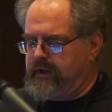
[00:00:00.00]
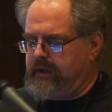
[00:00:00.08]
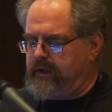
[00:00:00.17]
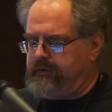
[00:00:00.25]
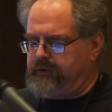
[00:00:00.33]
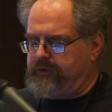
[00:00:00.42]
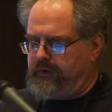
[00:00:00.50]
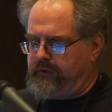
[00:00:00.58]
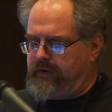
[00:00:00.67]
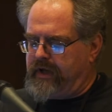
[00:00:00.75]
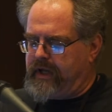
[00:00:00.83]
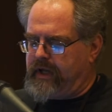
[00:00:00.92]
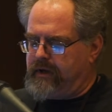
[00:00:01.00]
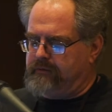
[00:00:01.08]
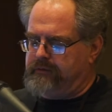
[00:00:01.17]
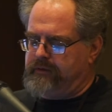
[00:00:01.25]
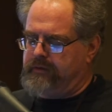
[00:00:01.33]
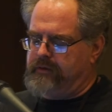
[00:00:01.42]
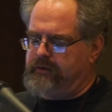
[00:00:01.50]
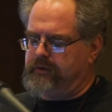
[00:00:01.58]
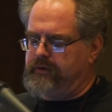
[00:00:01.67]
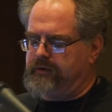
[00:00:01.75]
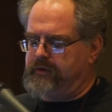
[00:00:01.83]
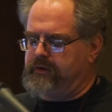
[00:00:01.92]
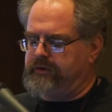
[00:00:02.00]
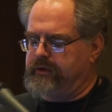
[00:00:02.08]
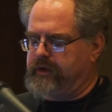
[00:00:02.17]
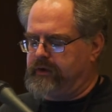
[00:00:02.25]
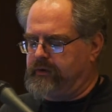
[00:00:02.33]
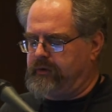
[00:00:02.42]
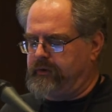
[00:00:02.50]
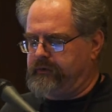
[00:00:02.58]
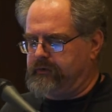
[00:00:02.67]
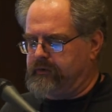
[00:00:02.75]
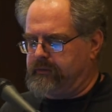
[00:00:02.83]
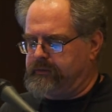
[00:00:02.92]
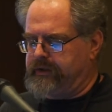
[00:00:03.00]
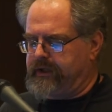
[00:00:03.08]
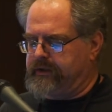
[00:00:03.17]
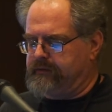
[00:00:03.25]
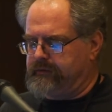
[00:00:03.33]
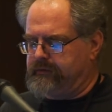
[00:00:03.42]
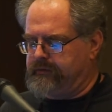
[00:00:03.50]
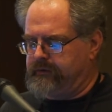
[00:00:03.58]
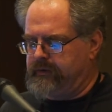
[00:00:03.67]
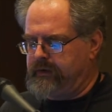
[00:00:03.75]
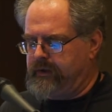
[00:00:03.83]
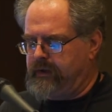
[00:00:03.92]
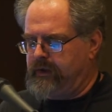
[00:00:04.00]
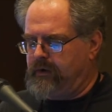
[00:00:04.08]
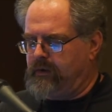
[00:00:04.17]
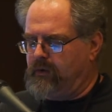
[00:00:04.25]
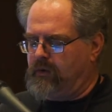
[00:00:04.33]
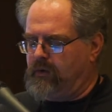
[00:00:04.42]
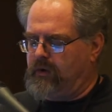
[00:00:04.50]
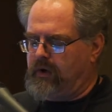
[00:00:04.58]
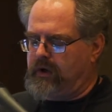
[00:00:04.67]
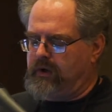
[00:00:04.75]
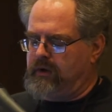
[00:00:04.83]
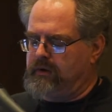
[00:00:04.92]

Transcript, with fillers: If you don't have clear goals and objectives or